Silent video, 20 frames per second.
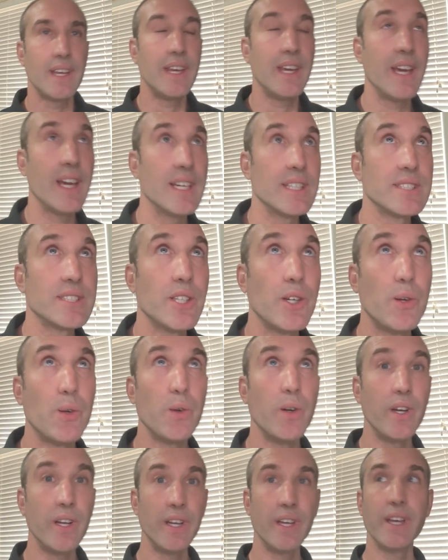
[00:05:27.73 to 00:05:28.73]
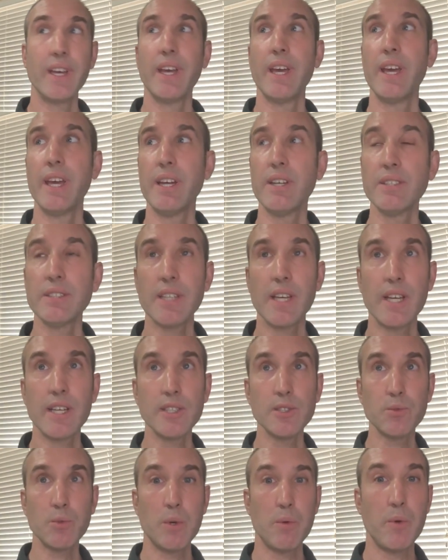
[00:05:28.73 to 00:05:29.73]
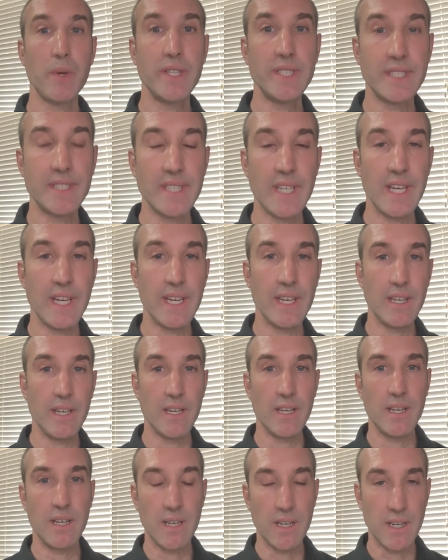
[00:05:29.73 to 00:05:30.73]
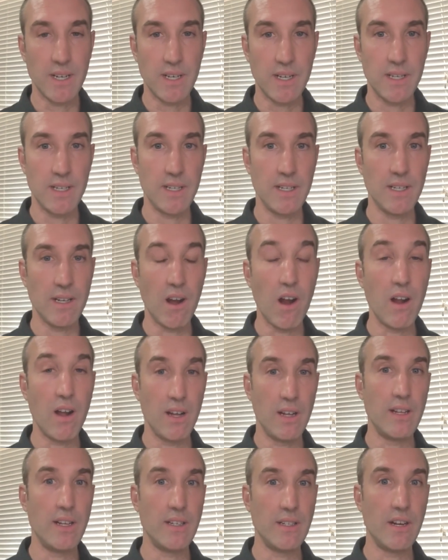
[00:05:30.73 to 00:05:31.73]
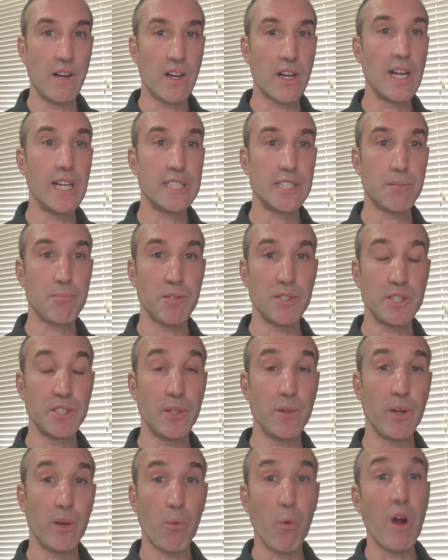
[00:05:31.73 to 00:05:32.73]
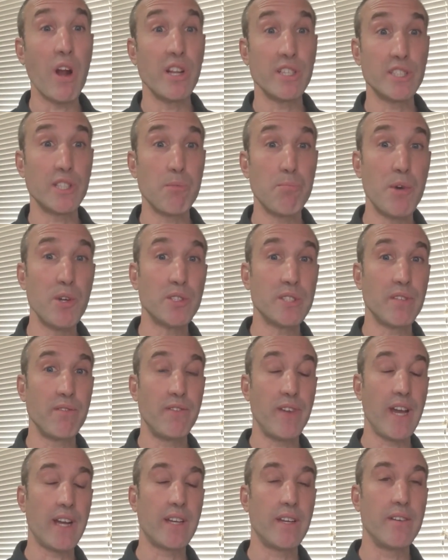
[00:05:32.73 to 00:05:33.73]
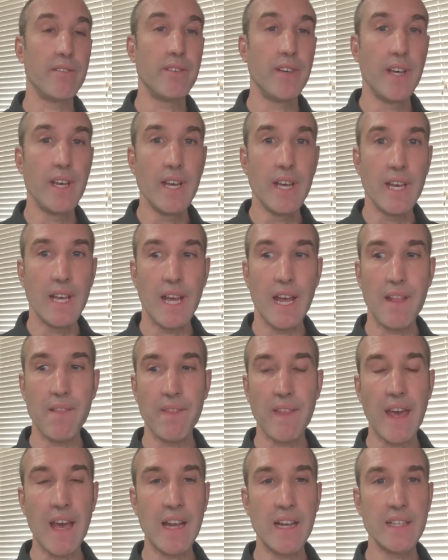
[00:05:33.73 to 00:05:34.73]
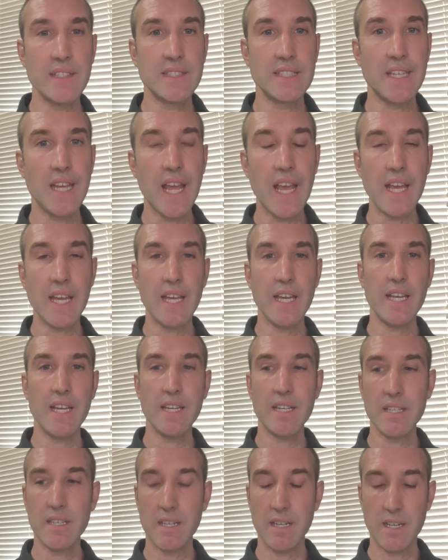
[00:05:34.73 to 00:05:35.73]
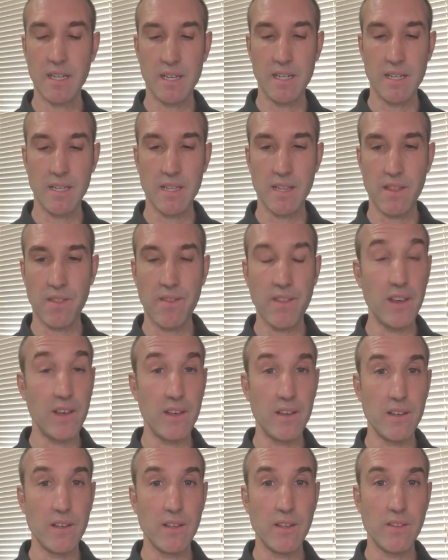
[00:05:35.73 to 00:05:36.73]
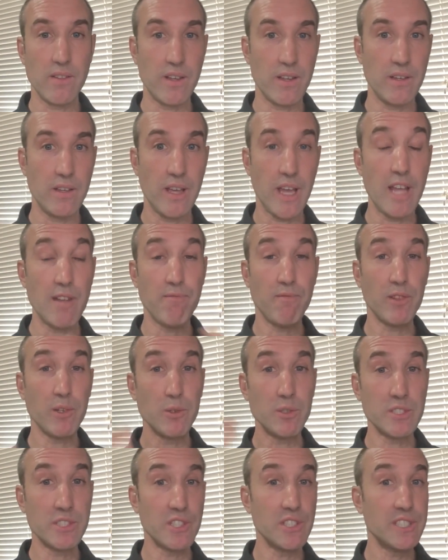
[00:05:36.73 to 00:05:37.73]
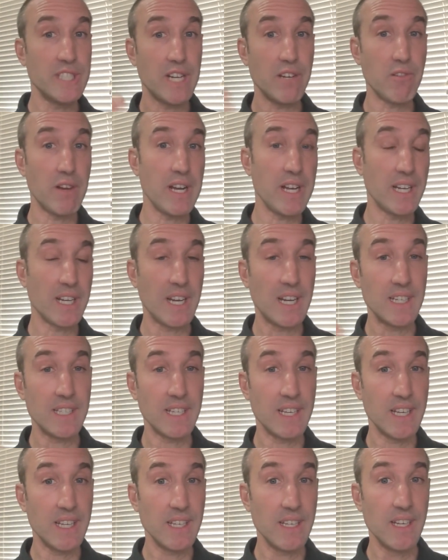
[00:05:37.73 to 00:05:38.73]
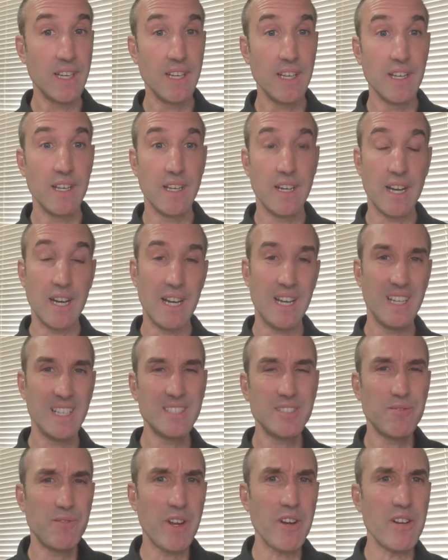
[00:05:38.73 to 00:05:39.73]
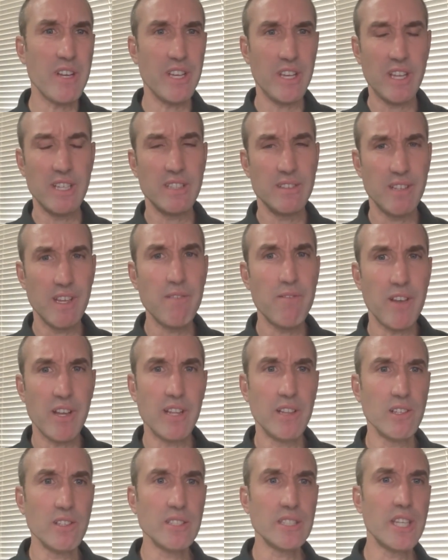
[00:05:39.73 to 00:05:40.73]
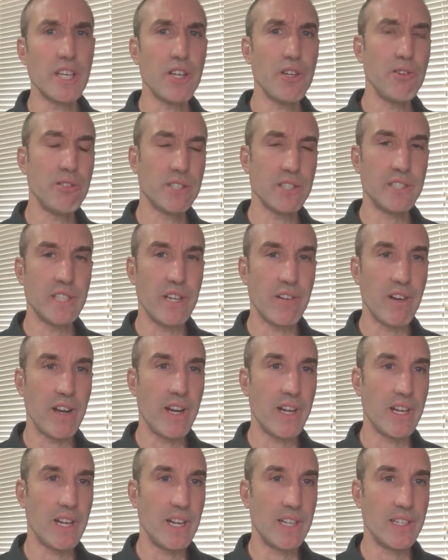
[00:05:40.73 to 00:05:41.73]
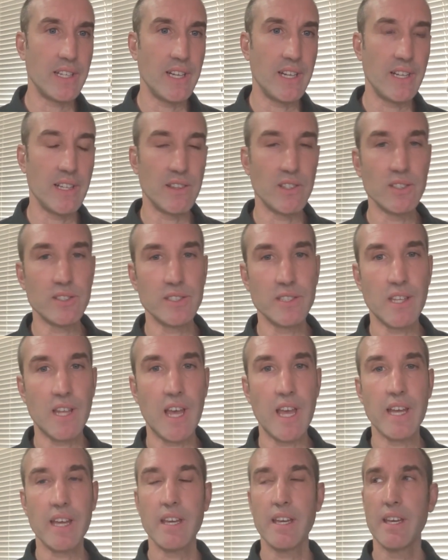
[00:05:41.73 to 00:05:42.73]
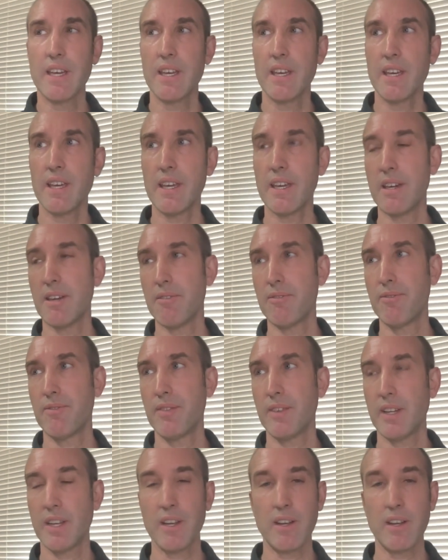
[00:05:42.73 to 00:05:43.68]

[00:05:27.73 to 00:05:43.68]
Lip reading: Yeah. So here's what we see our customers doing where it's the most effective, and that is taking the influencer generated content. It looks like user generated content. It looks like if